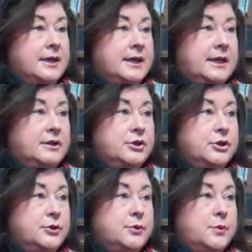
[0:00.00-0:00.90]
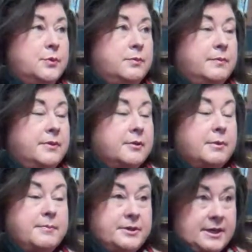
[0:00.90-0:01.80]
He knew the
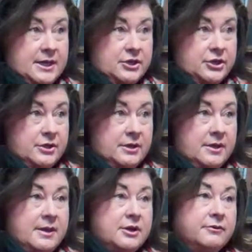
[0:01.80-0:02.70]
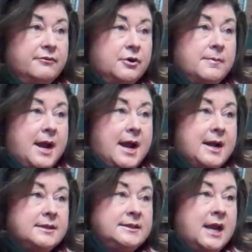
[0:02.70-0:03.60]
reputation that your firm
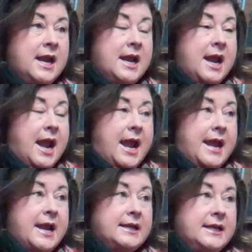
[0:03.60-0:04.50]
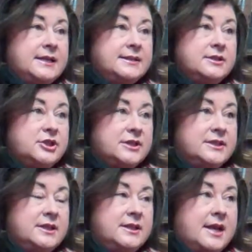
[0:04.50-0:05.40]
has, and he
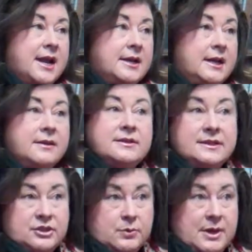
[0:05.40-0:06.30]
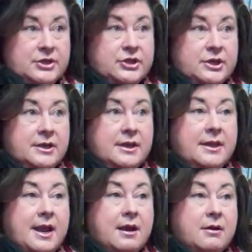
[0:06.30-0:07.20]
suggested that in the situation
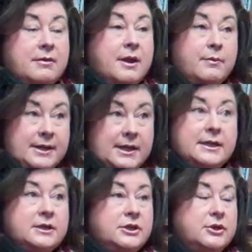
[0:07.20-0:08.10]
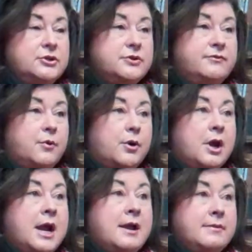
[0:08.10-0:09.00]
that we needed to use you for,
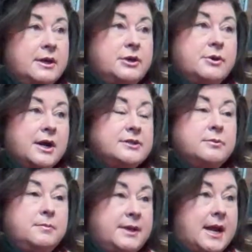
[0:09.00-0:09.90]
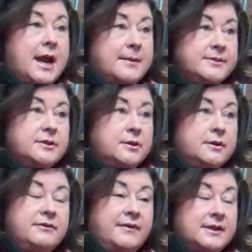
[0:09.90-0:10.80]
that you guys would be
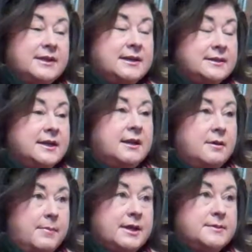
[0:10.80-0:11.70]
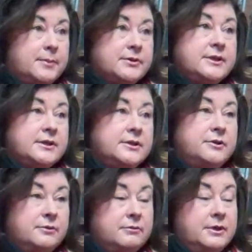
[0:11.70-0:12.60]
absolutely fantastic and the best person
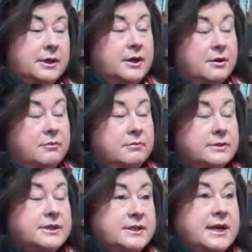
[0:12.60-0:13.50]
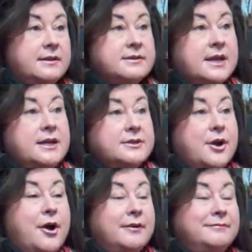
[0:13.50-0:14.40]
to take this case
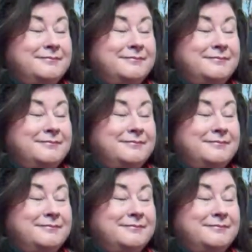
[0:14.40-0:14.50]
on.